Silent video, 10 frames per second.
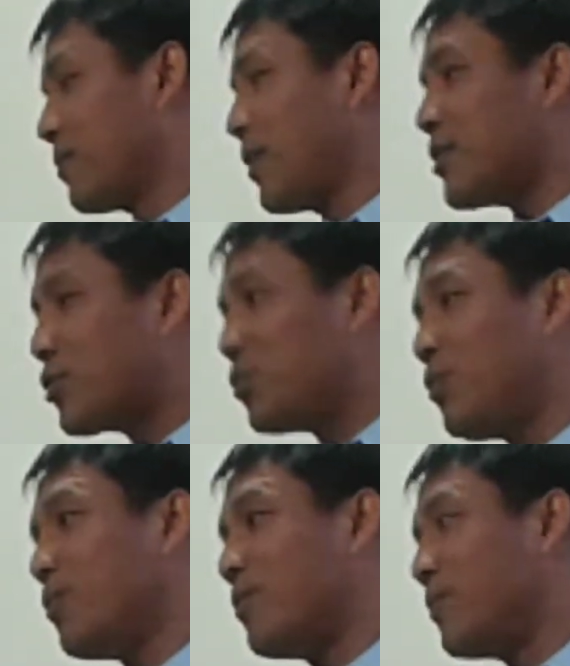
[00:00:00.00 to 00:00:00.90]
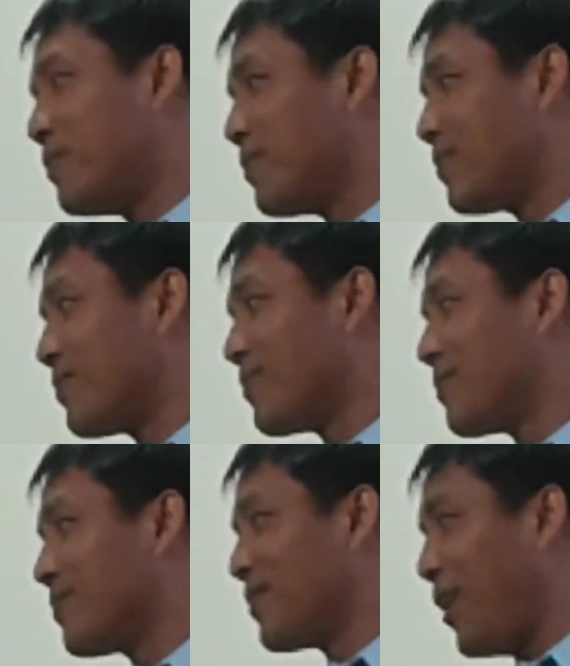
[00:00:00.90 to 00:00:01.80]
That's true.
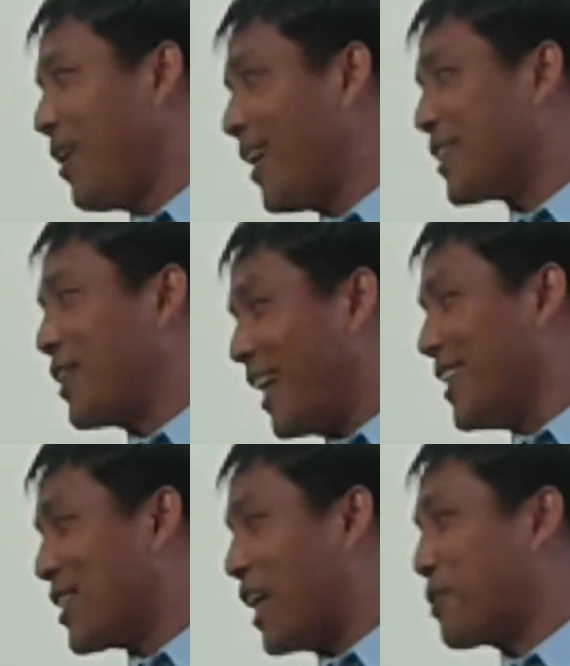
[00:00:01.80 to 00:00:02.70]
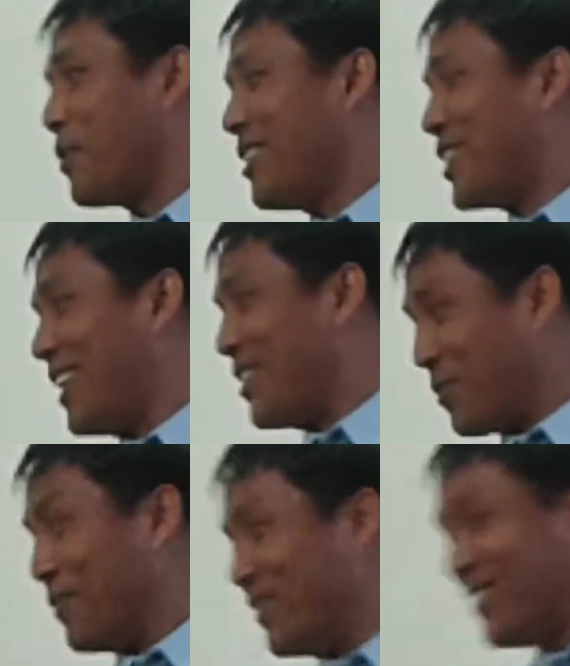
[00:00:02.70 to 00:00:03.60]
At least that's spiritual, it's true.